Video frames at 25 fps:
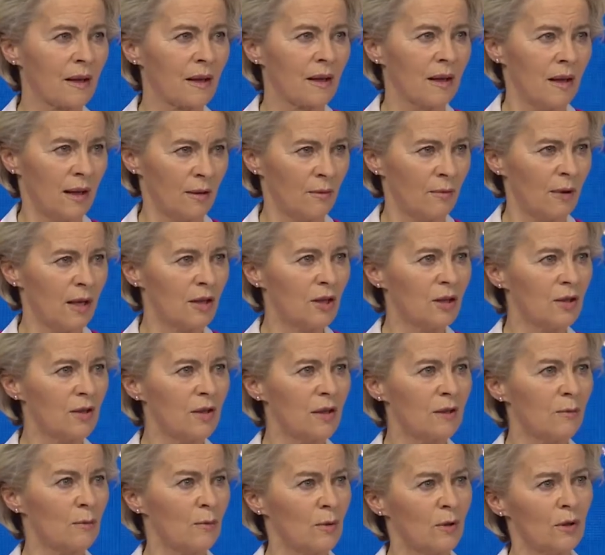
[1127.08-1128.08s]
And Russian
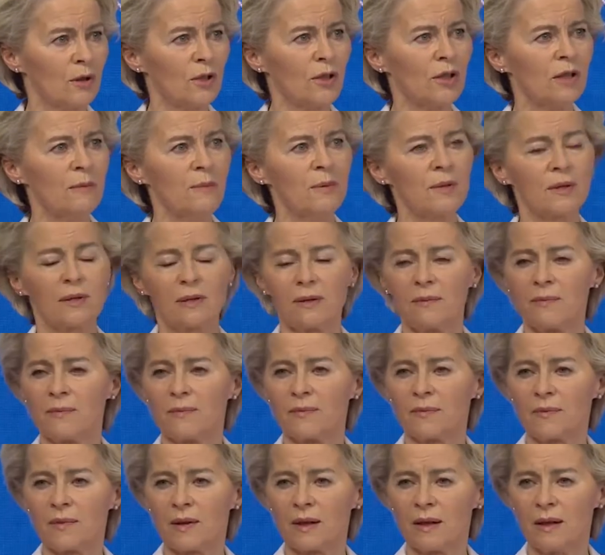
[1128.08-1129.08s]
warships
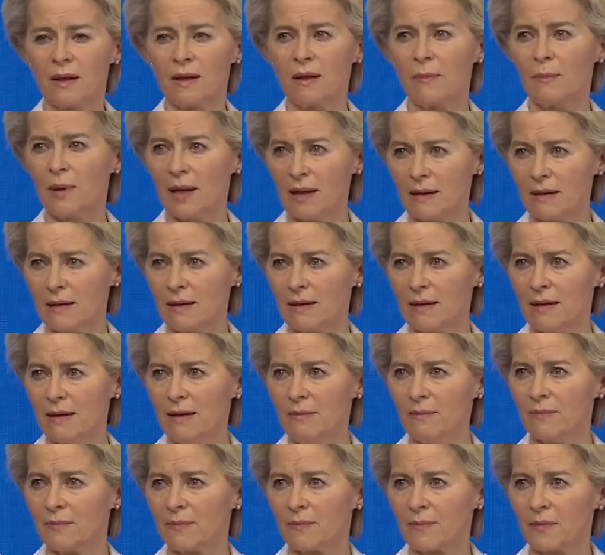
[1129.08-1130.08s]
in the Black Sea
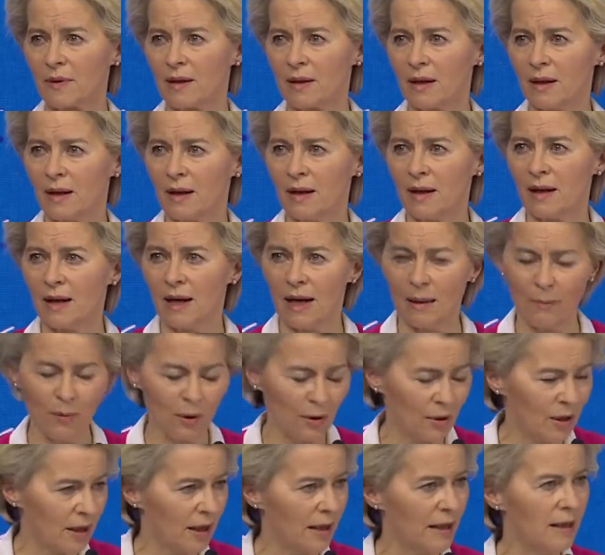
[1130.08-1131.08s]
are
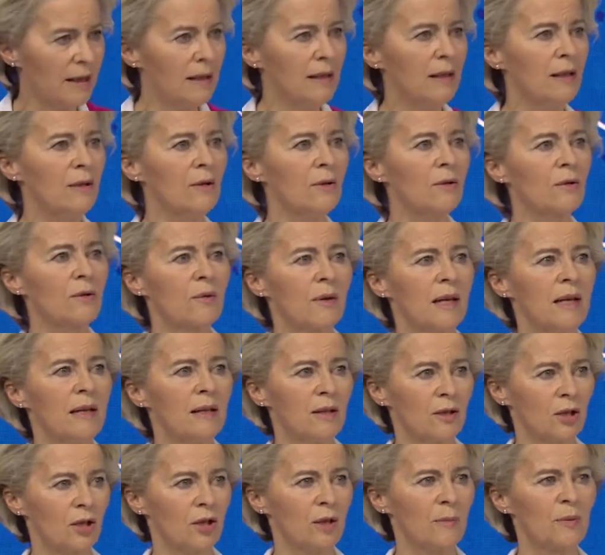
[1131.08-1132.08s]
blockading
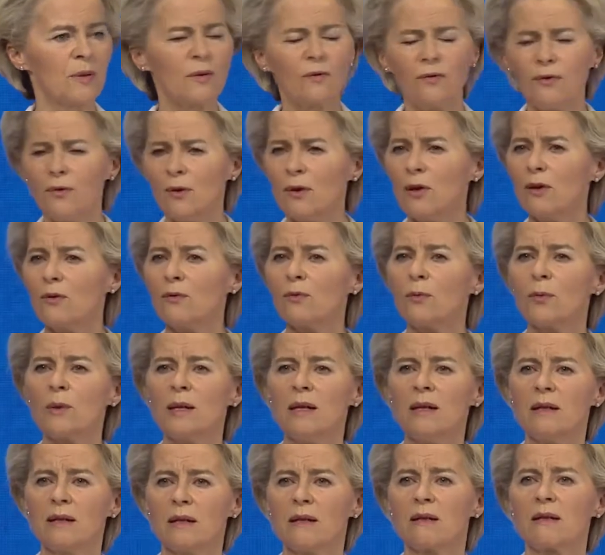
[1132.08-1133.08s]
Ukrainian ships full of
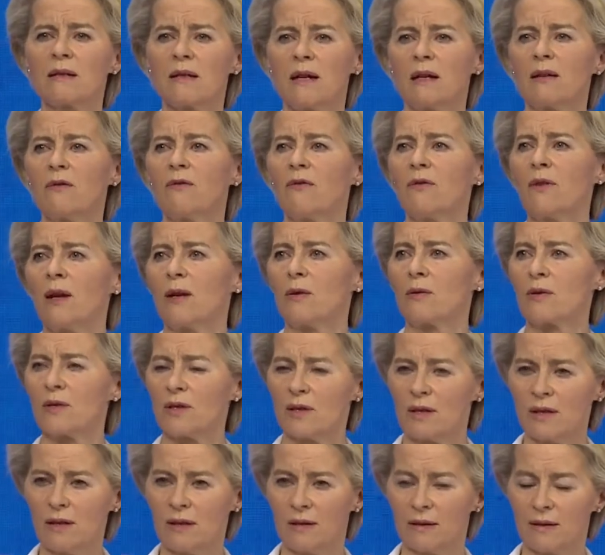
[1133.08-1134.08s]
wheat and sunflower
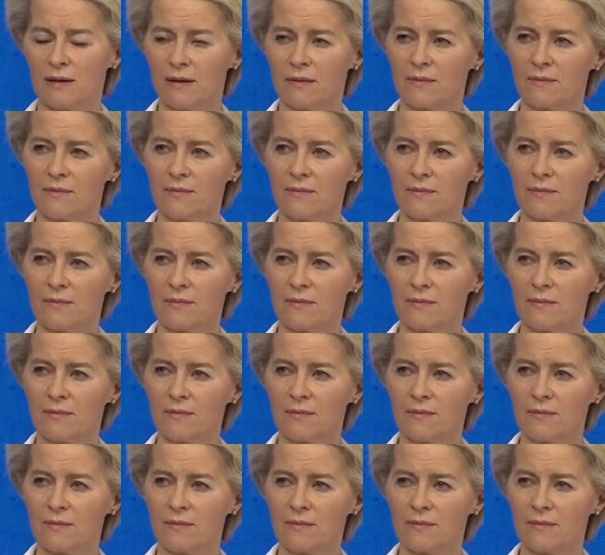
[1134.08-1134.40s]
seeds.